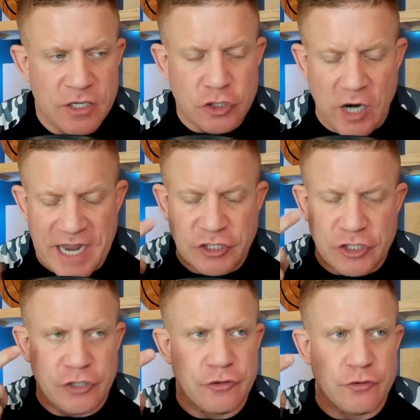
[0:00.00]
trying
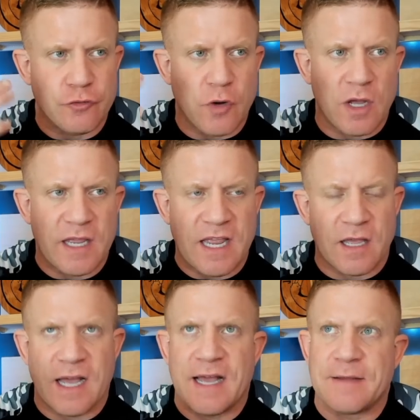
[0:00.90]
to
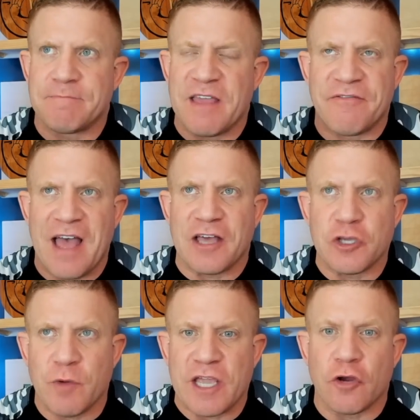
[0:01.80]
evaluate